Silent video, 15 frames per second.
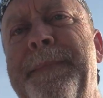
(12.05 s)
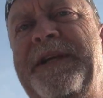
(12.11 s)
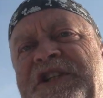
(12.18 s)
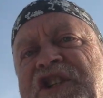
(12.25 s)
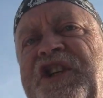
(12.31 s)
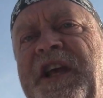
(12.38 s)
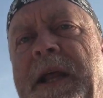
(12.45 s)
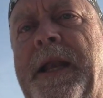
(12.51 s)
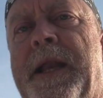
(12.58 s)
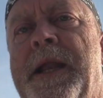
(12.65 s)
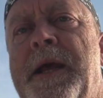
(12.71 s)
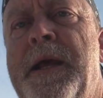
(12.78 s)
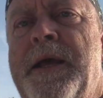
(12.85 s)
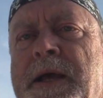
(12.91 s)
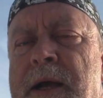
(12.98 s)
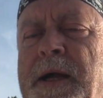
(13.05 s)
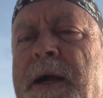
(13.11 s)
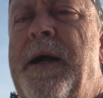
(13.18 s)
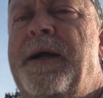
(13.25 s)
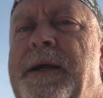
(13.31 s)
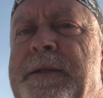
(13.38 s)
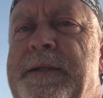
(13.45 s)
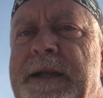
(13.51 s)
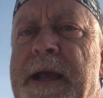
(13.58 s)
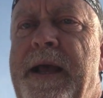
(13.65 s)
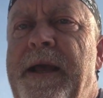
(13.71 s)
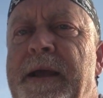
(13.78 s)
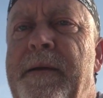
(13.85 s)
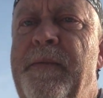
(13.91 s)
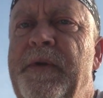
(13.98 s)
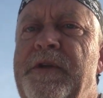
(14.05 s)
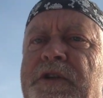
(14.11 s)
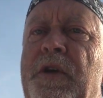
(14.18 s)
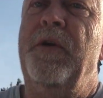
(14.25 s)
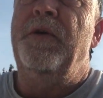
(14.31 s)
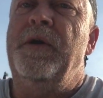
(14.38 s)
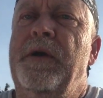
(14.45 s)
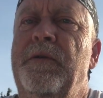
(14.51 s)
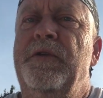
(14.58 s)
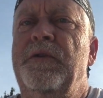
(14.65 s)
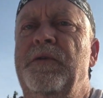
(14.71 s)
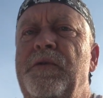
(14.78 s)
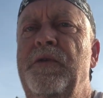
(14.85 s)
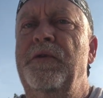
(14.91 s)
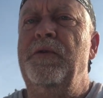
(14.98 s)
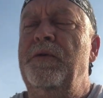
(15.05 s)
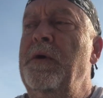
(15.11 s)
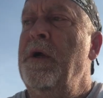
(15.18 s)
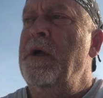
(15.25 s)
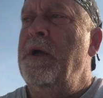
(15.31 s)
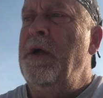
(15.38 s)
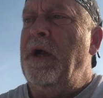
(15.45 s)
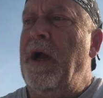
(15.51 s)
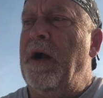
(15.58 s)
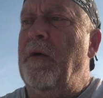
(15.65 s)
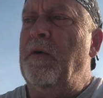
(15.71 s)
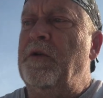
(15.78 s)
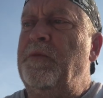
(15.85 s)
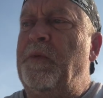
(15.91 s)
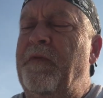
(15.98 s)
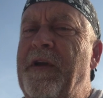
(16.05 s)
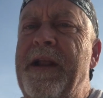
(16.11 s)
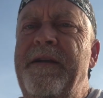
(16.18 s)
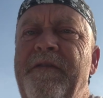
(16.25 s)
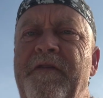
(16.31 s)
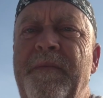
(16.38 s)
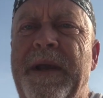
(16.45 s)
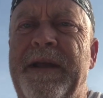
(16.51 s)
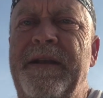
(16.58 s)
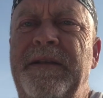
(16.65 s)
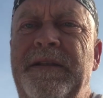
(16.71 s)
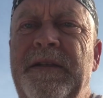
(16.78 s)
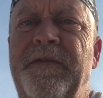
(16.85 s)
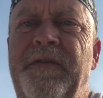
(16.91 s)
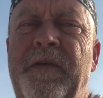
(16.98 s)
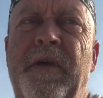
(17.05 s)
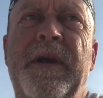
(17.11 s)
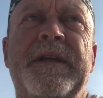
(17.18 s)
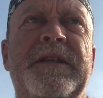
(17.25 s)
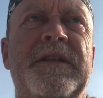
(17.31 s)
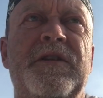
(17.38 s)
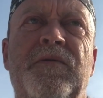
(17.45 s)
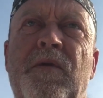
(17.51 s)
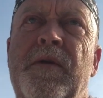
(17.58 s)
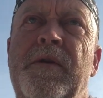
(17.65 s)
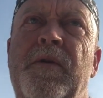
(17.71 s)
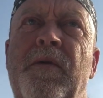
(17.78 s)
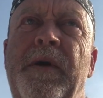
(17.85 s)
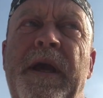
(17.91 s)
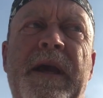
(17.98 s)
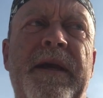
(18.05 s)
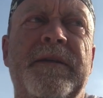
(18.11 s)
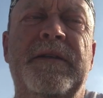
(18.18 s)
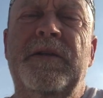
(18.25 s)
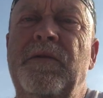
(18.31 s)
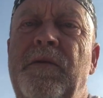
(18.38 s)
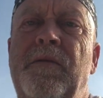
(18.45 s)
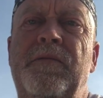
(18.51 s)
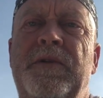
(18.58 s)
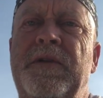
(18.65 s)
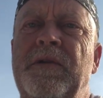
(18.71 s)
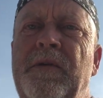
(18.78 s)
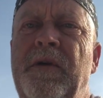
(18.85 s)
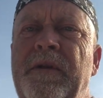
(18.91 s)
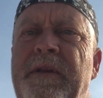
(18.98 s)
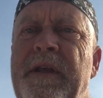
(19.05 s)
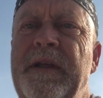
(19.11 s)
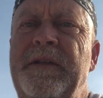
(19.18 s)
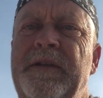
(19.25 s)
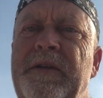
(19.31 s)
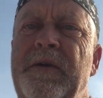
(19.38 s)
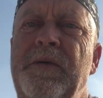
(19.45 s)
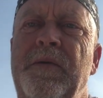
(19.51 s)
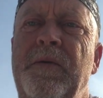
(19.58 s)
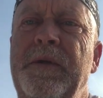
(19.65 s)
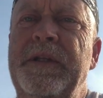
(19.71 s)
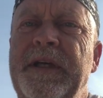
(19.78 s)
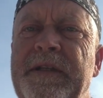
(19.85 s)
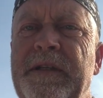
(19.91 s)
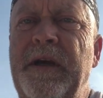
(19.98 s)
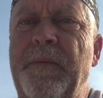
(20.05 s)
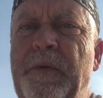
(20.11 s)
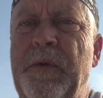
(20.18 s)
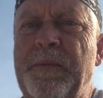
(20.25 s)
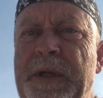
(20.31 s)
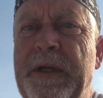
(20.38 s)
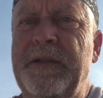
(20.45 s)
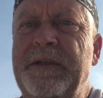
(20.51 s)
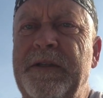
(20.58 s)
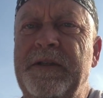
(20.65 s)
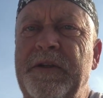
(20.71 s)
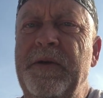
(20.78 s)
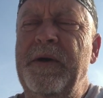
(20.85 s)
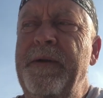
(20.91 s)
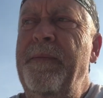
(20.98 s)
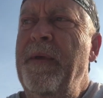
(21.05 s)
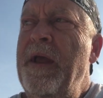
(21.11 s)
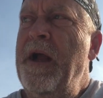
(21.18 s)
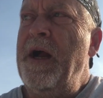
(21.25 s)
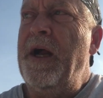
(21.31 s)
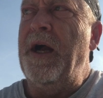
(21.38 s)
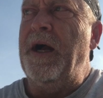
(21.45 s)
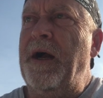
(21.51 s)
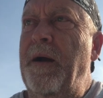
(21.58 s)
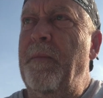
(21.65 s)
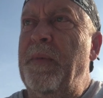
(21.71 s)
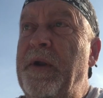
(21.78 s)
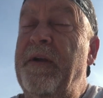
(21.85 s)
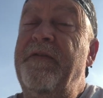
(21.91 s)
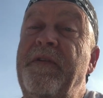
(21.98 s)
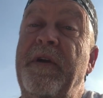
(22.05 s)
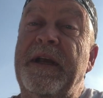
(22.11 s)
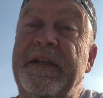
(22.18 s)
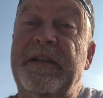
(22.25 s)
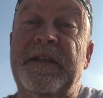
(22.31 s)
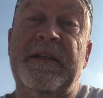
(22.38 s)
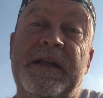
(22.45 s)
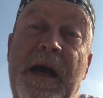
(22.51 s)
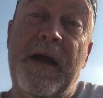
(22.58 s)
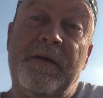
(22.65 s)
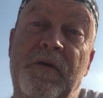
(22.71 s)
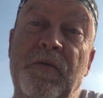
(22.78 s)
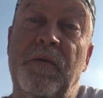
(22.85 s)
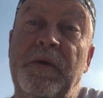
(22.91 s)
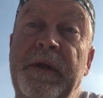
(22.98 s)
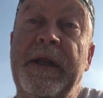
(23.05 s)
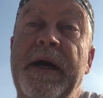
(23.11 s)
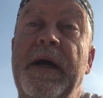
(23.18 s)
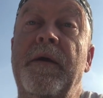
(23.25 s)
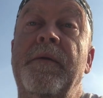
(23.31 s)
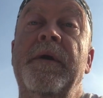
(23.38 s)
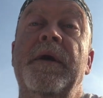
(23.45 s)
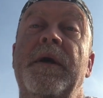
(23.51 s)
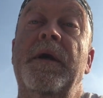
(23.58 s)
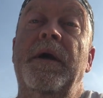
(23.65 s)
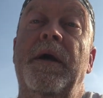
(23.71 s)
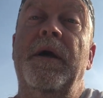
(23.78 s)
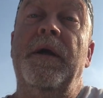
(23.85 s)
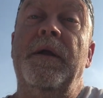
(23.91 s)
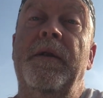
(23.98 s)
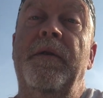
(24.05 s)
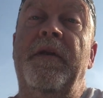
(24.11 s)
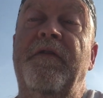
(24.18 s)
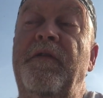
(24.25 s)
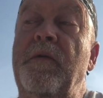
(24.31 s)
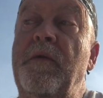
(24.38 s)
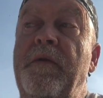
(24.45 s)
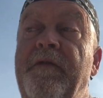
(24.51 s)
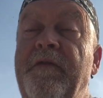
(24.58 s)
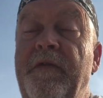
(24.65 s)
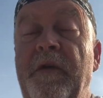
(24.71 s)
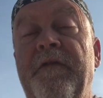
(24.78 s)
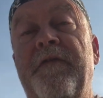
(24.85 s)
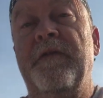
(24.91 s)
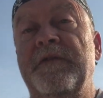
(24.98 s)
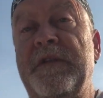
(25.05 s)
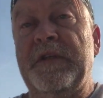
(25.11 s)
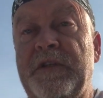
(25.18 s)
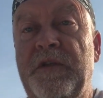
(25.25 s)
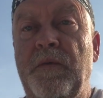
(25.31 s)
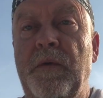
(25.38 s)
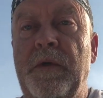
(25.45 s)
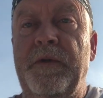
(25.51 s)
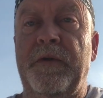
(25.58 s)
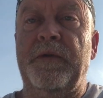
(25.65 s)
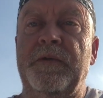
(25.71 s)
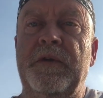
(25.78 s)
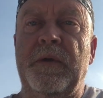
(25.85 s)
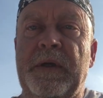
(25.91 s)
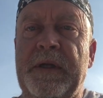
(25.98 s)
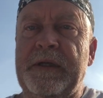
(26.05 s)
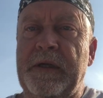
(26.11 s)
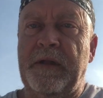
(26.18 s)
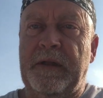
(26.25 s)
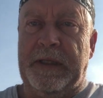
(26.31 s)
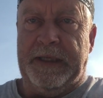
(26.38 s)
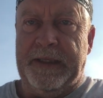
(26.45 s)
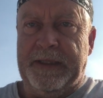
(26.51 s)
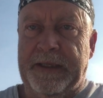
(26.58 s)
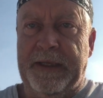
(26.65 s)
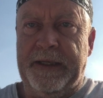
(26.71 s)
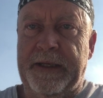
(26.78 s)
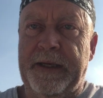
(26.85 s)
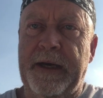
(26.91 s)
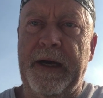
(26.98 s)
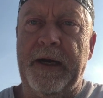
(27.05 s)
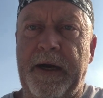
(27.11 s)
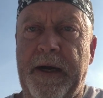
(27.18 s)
Michigan. Today I'm going to show you how to do, it's preventative maintenance. If your AC is running okay, it's still a good thing to do. It only takes a couple of minutes to do it. But if your AC is not cooling down, definitely one of the very first things you want to do is go ahead and clean the